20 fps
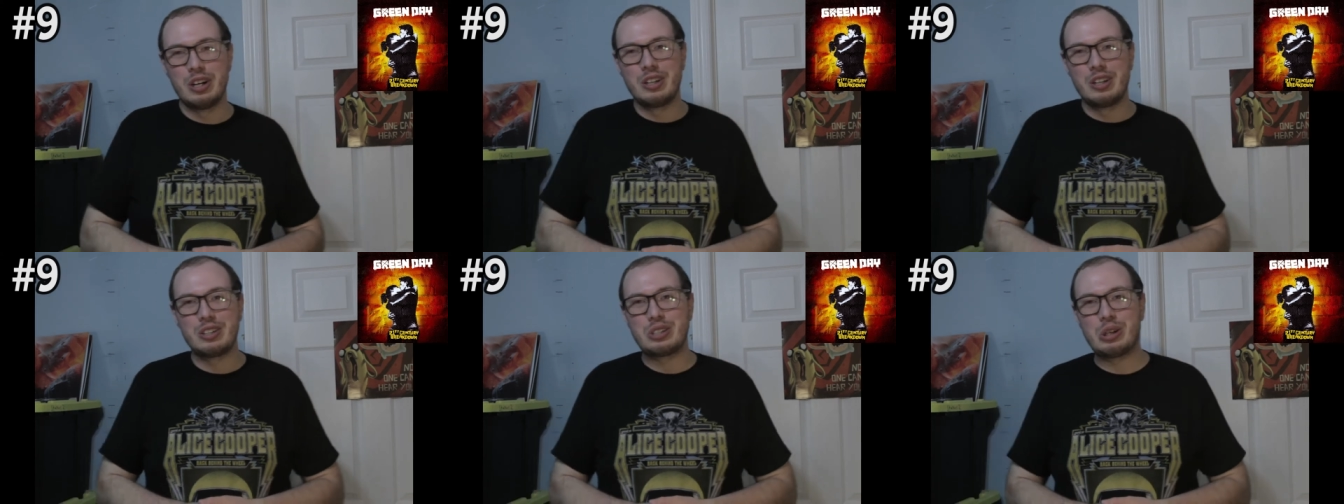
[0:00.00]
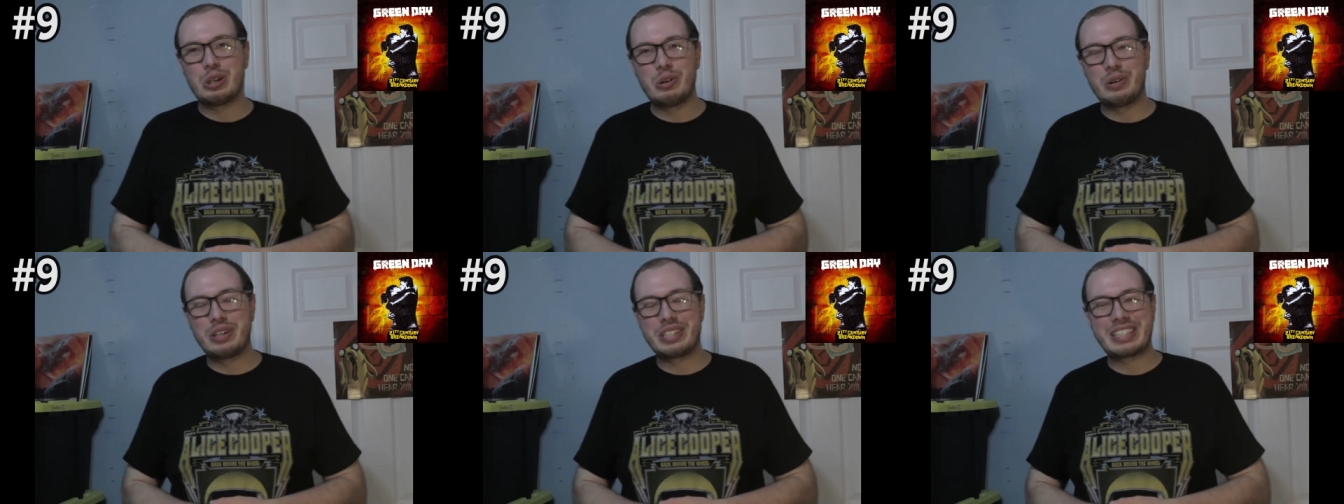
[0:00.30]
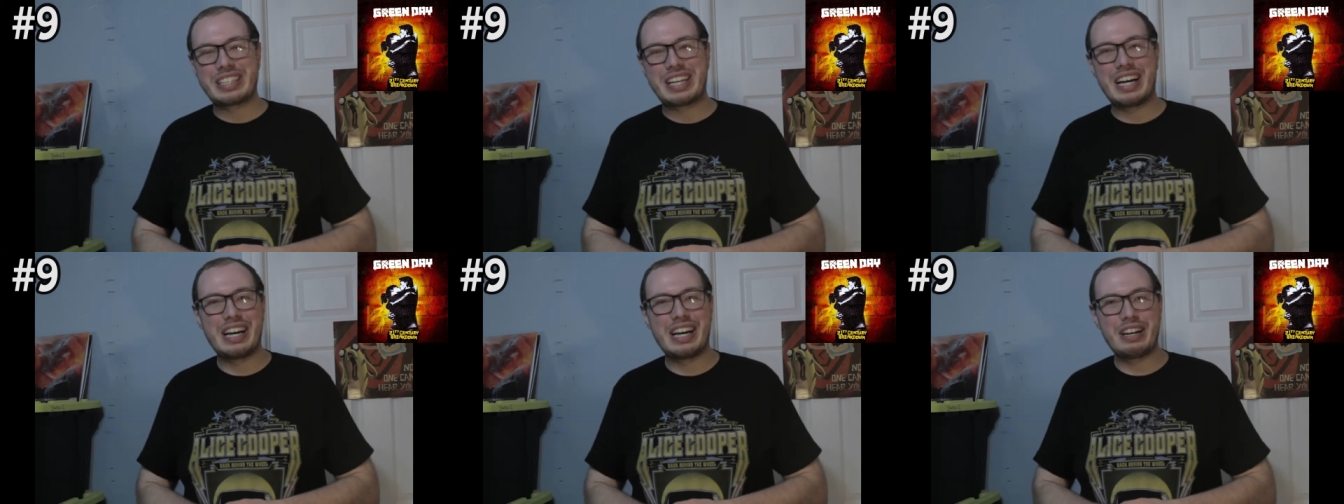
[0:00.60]
So it's
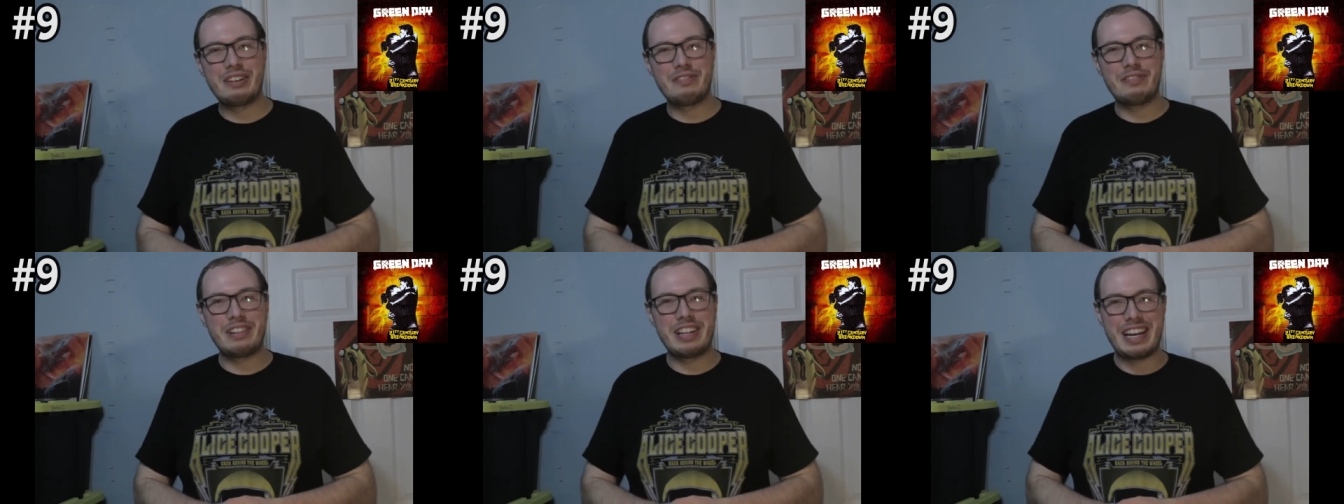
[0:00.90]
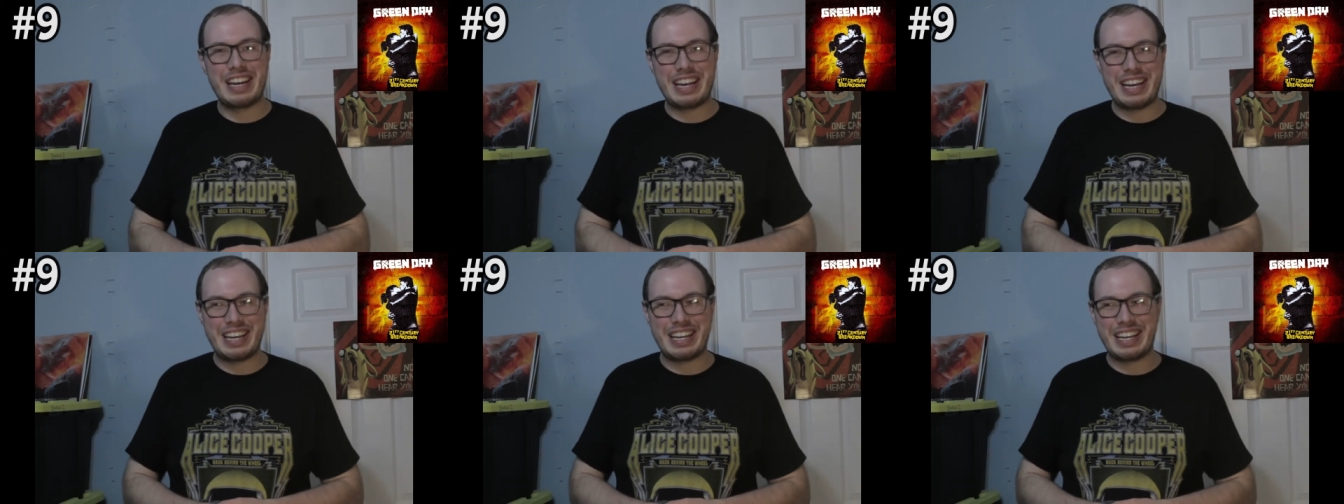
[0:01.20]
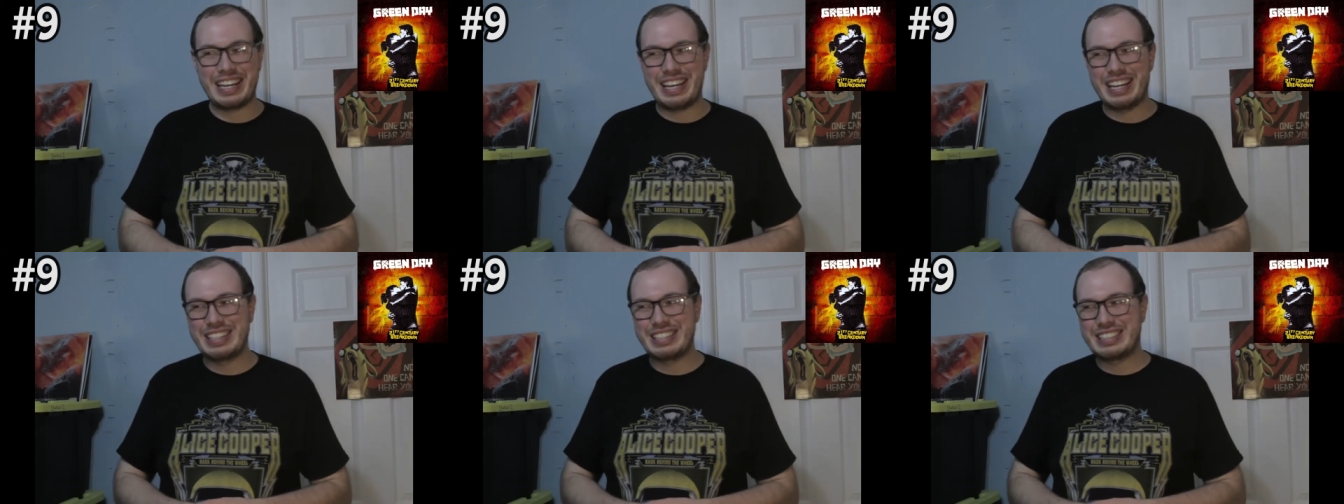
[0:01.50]
kind of like
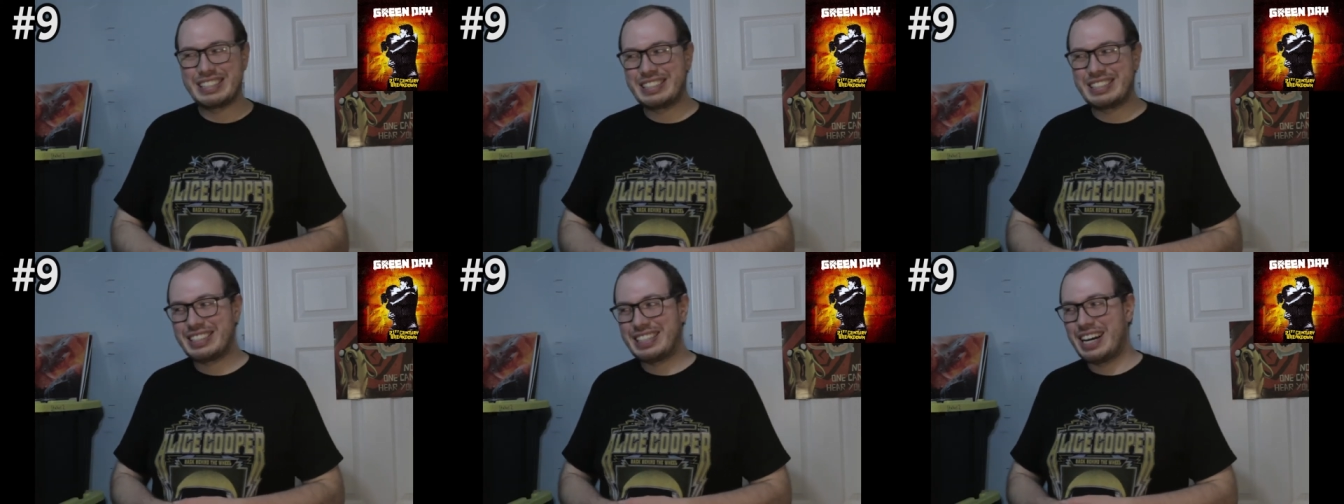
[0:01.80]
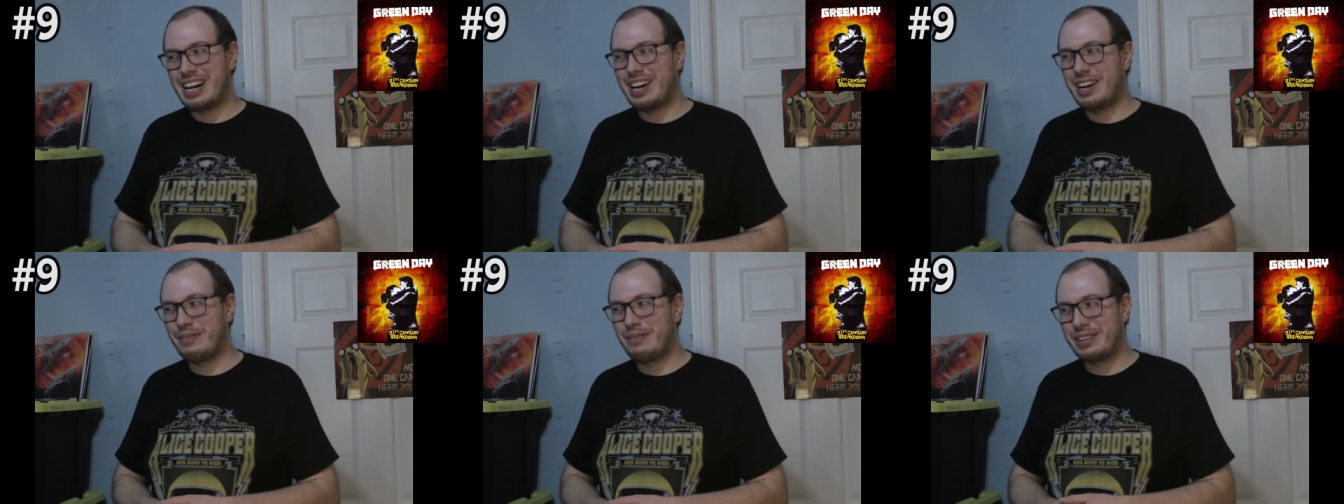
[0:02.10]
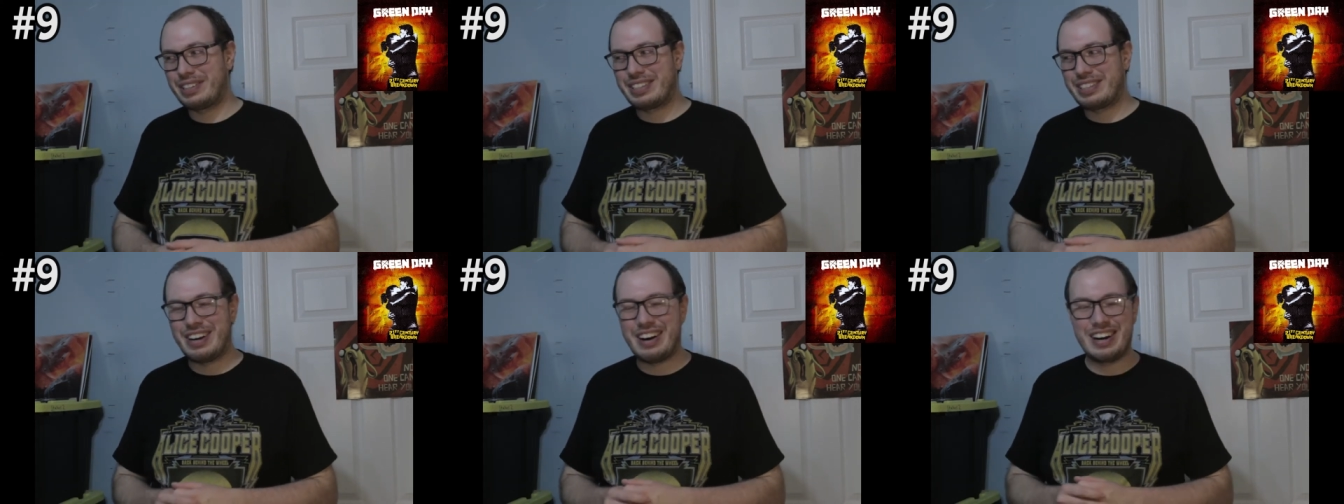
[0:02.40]
it's kind of a
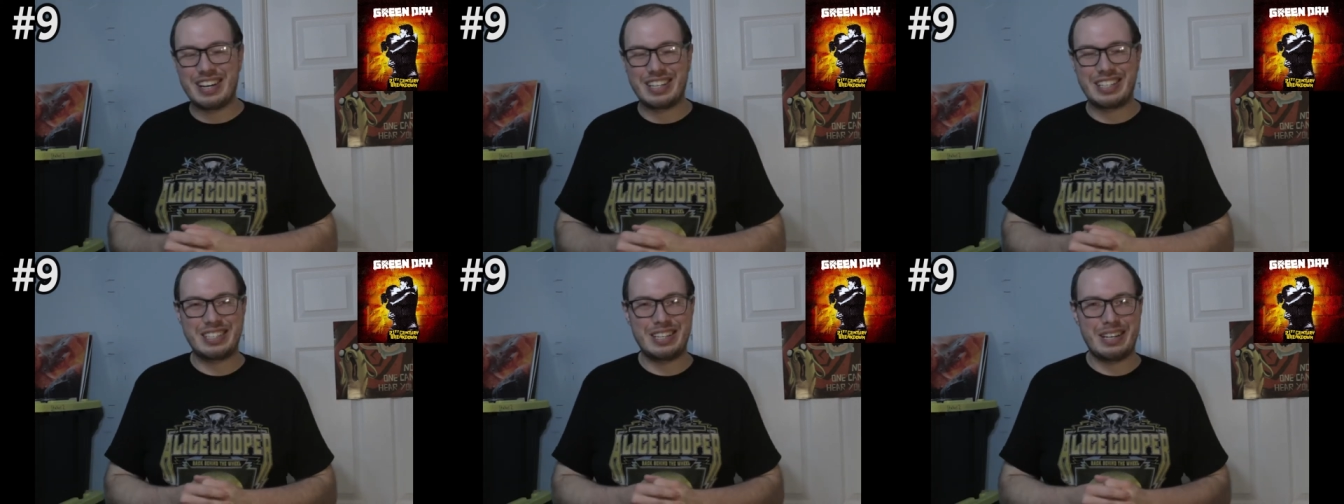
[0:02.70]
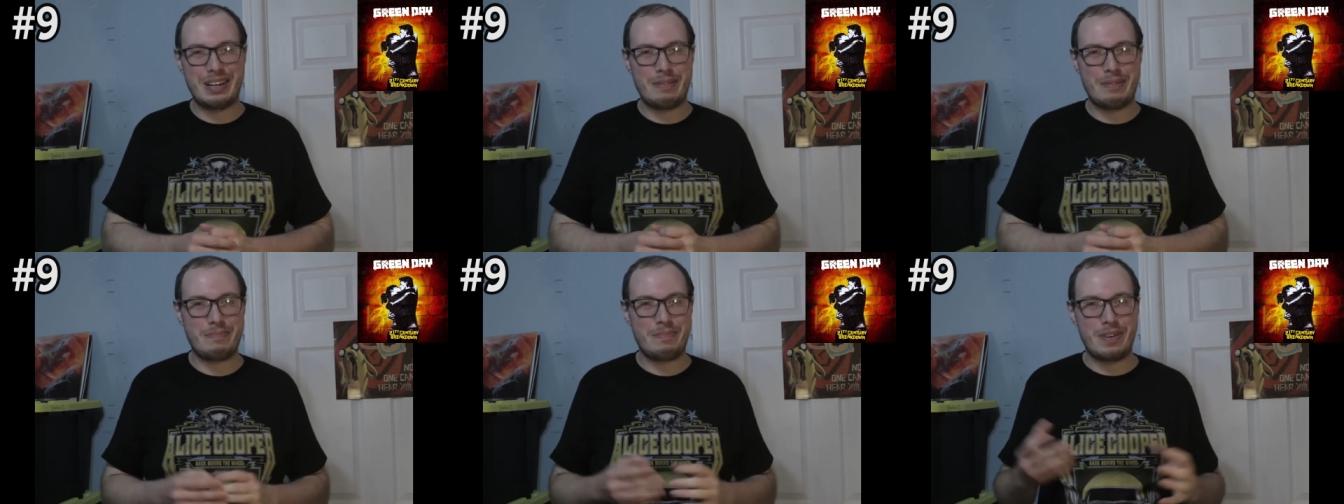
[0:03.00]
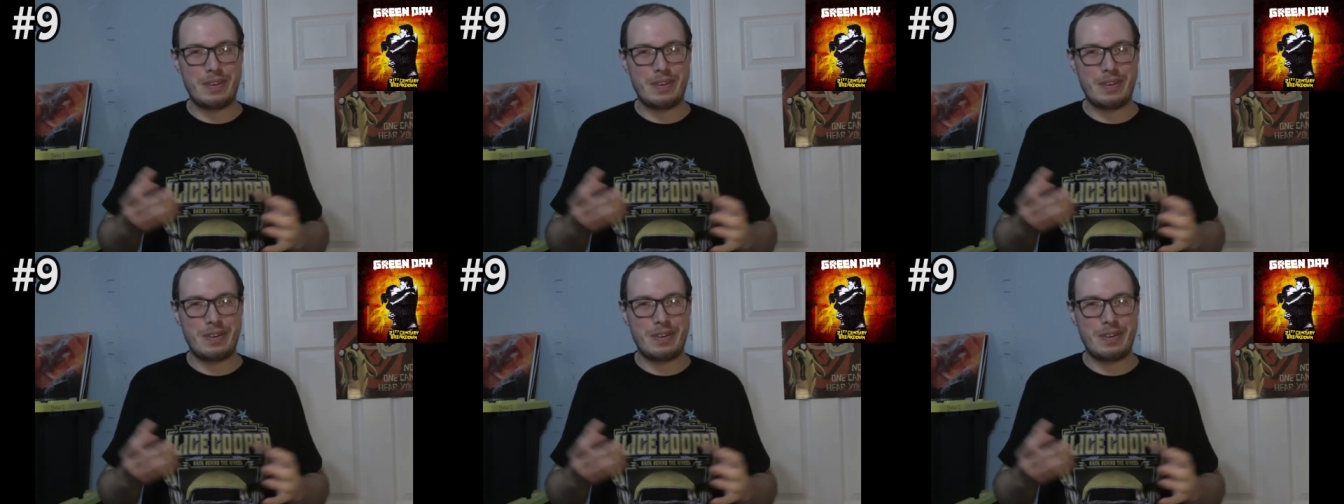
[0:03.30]
toss up